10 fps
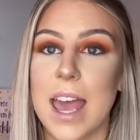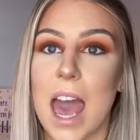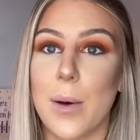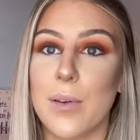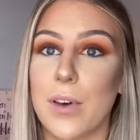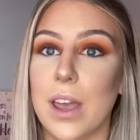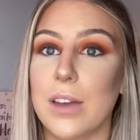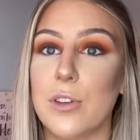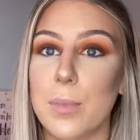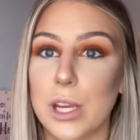However,
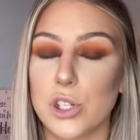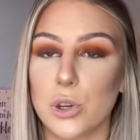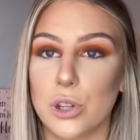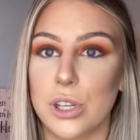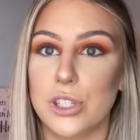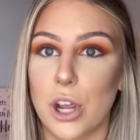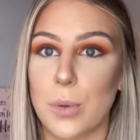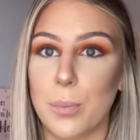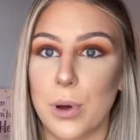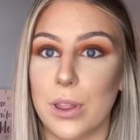if you make sure that you
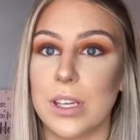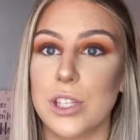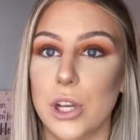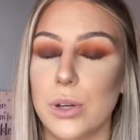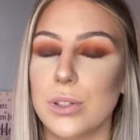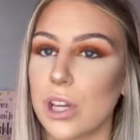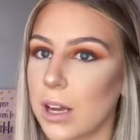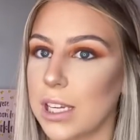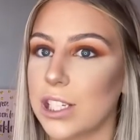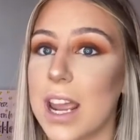don't put the two
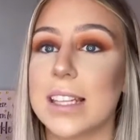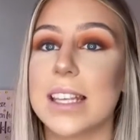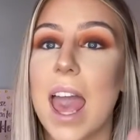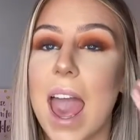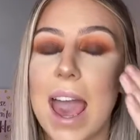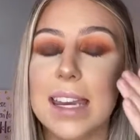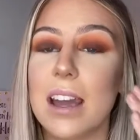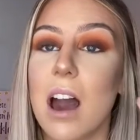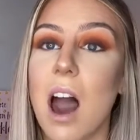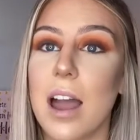darkest shades any
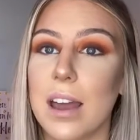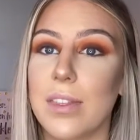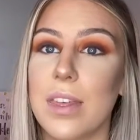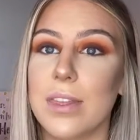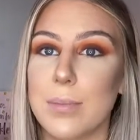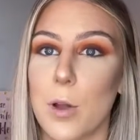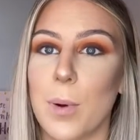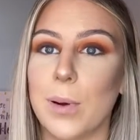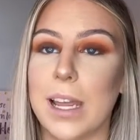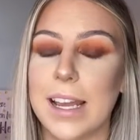higher than the
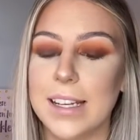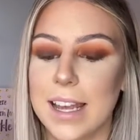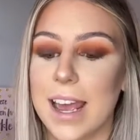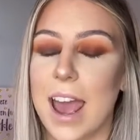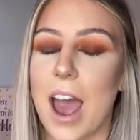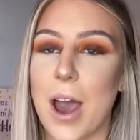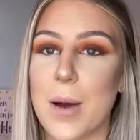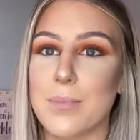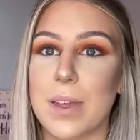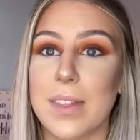mobile lid,
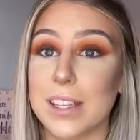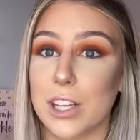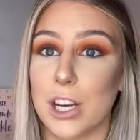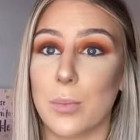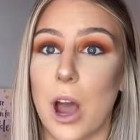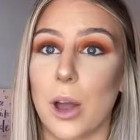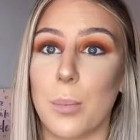then that's going to work